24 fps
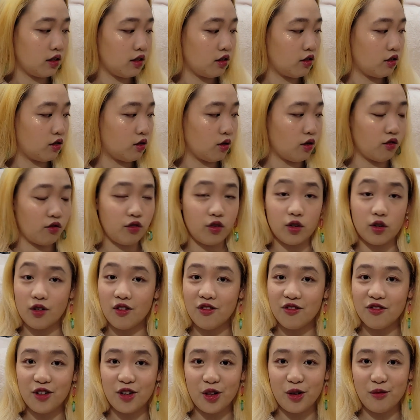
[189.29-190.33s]
So if you
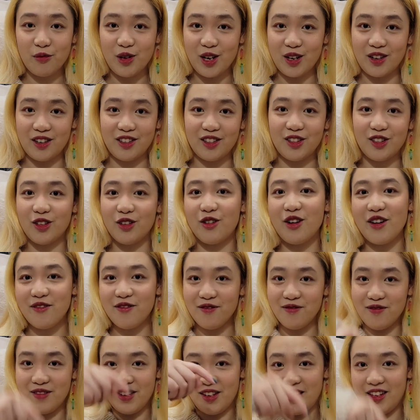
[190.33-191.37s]
don't follow me on Instagram,
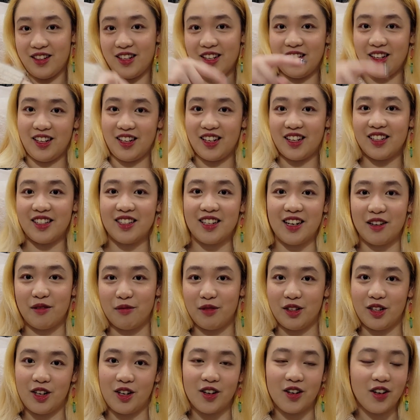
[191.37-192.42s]
the link is down
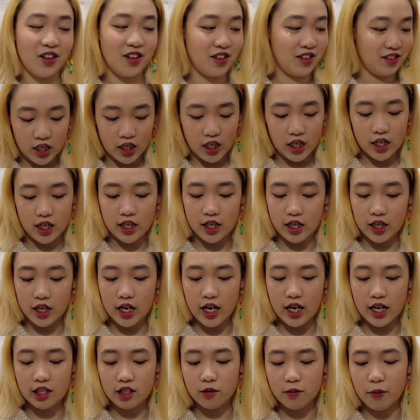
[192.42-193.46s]
below.
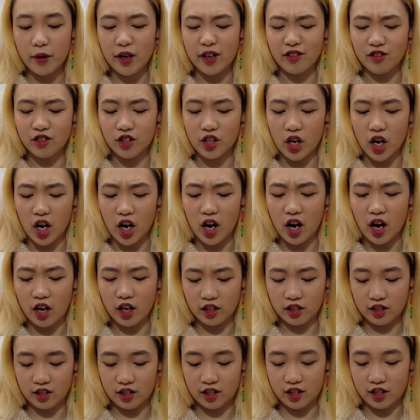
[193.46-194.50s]
Next pair of
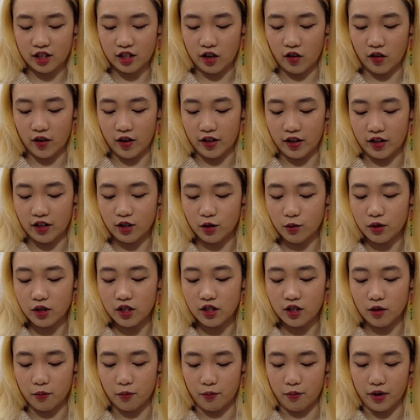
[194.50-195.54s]
socks. Okay, this one
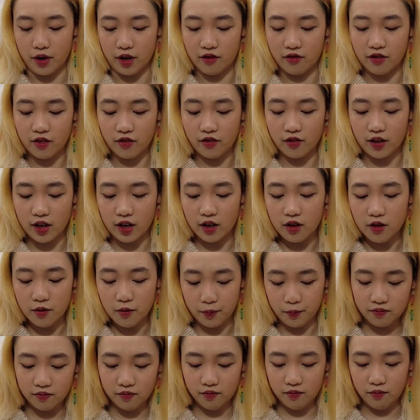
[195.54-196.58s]
is a bit of a fail,
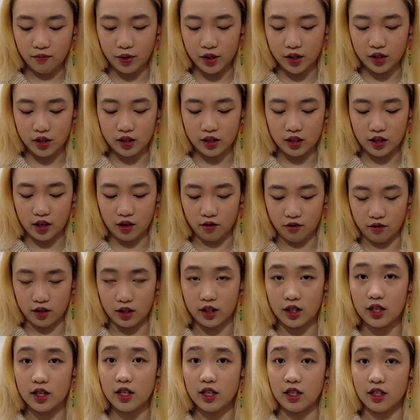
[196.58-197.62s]
but not
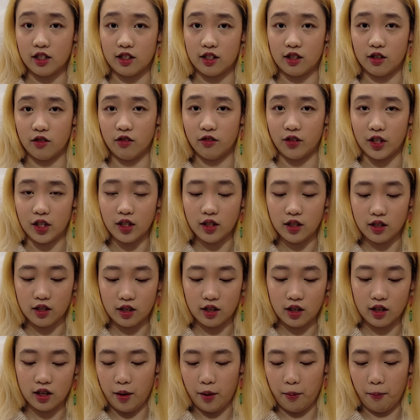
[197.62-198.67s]
really. It still fits,
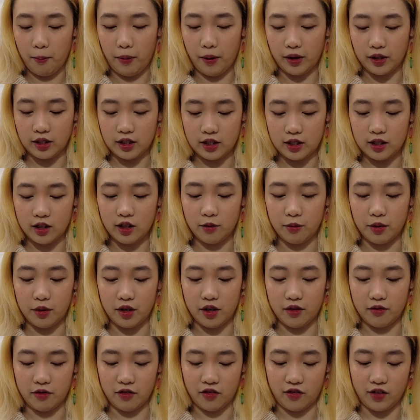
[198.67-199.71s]
but still a bit
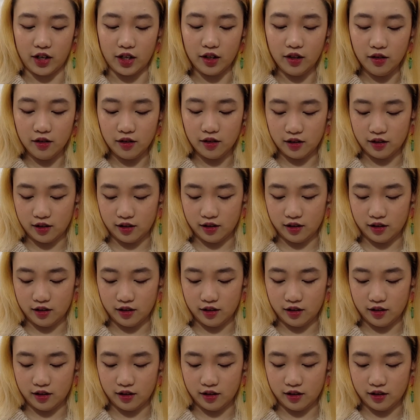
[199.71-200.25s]
of a fail.